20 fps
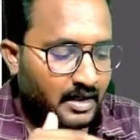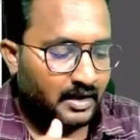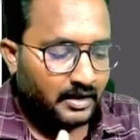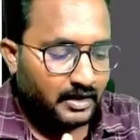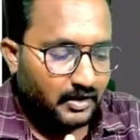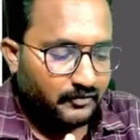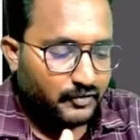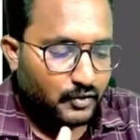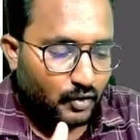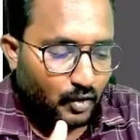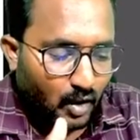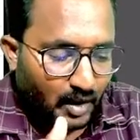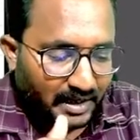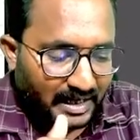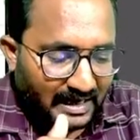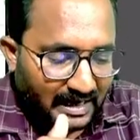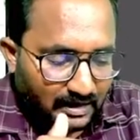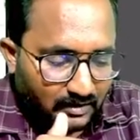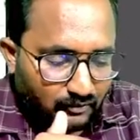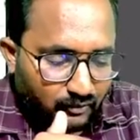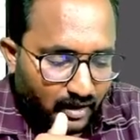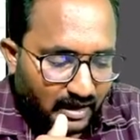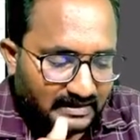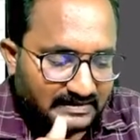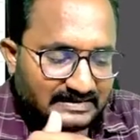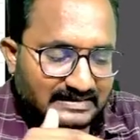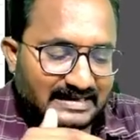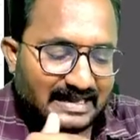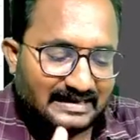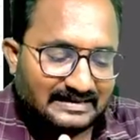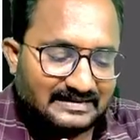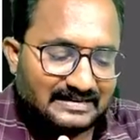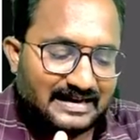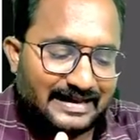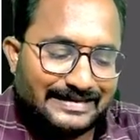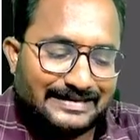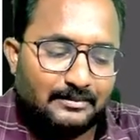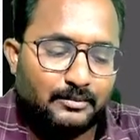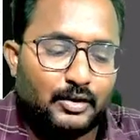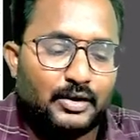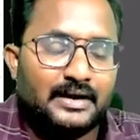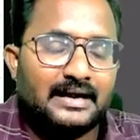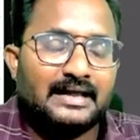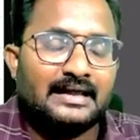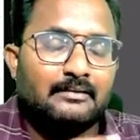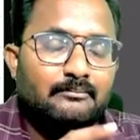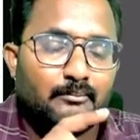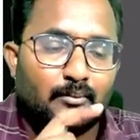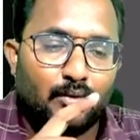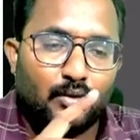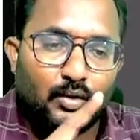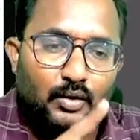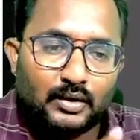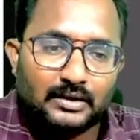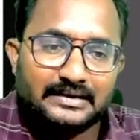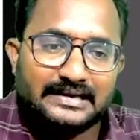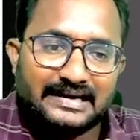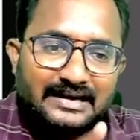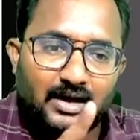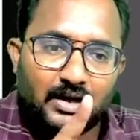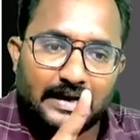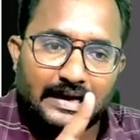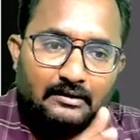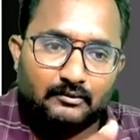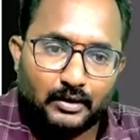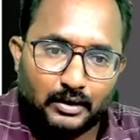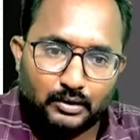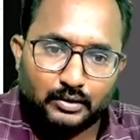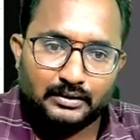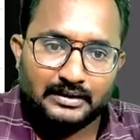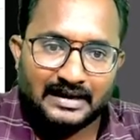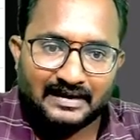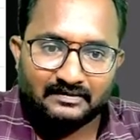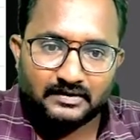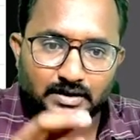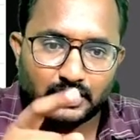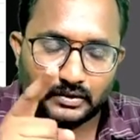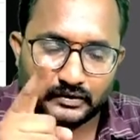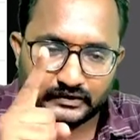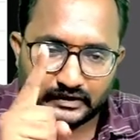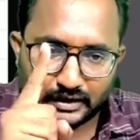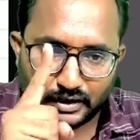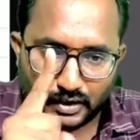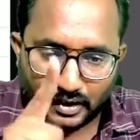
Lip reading: If you got an advance tax liability more than or equal to 10,000,